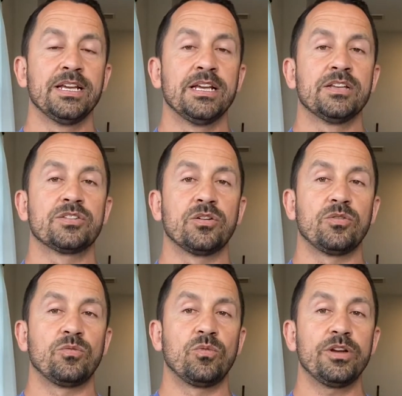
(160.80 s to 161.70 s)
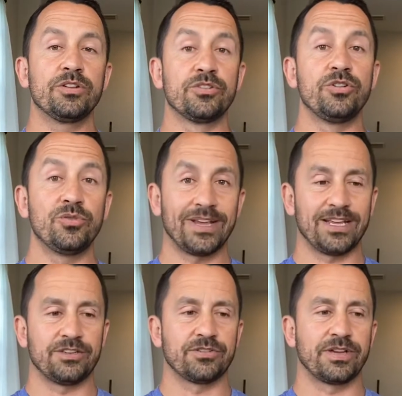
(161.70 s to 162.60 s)
So what you're doing
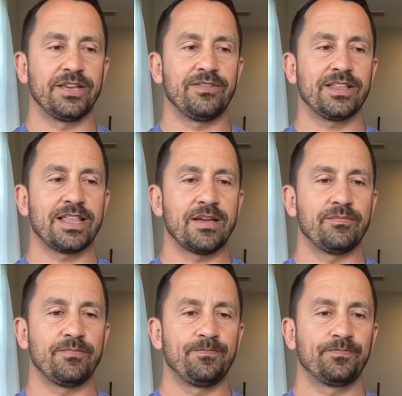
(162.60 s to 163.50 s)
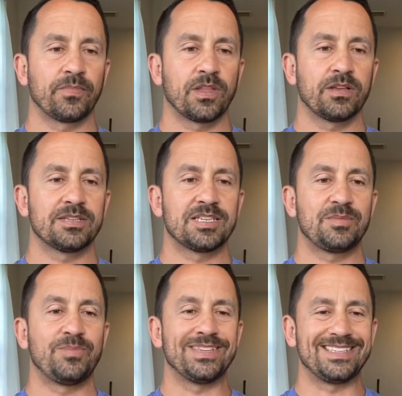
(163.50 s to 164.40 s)
is you're giving them
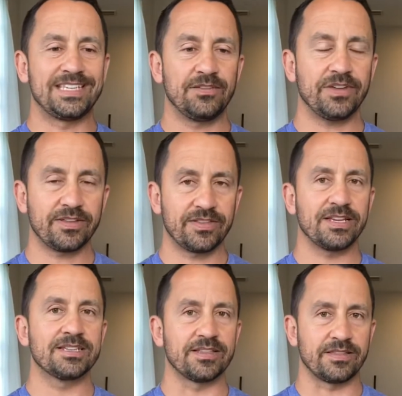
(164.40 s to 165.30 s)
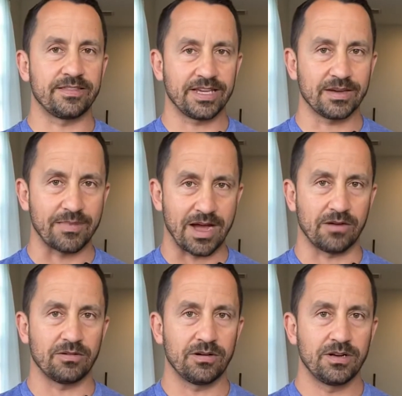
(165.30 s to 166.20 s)
specific things to think
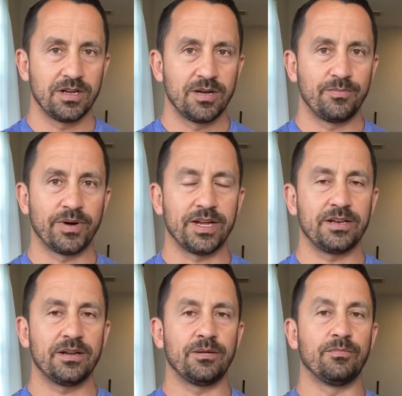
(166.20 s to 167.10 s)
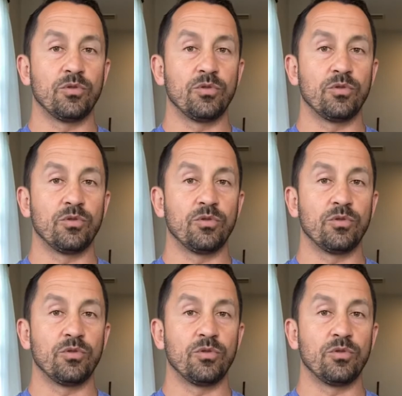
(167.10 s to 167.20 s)
about, but more